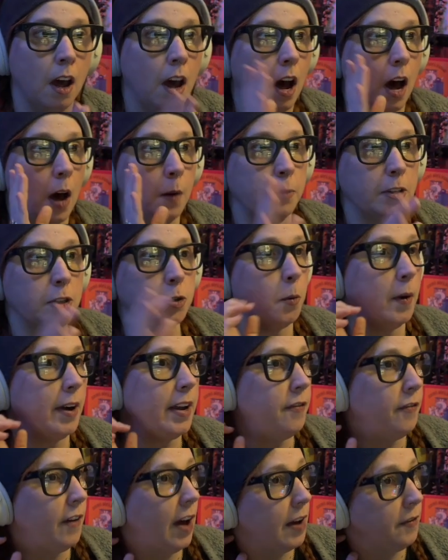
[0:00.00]
The
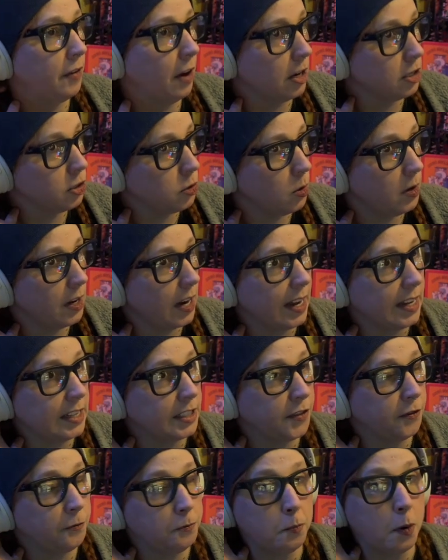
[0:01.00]
2,500
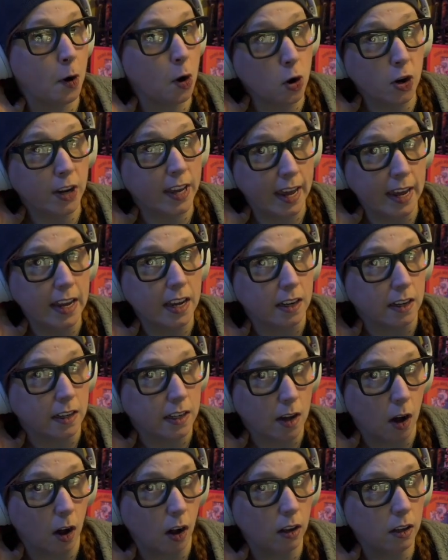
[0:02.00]
is per kin,
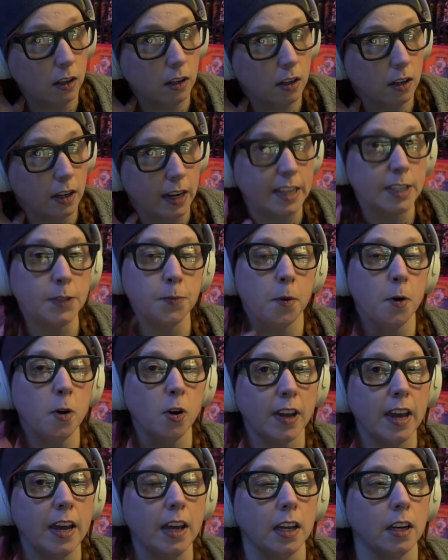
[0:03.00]
y'all. It's per
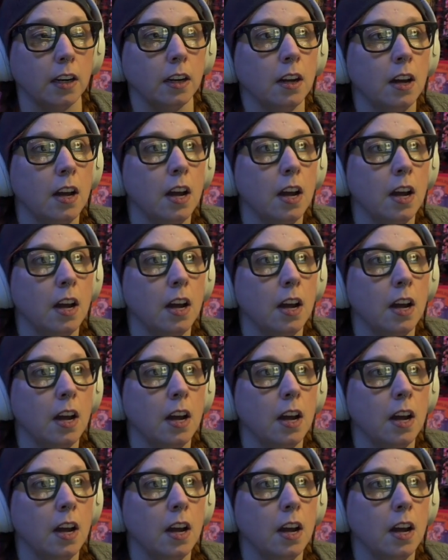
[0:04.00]
kin.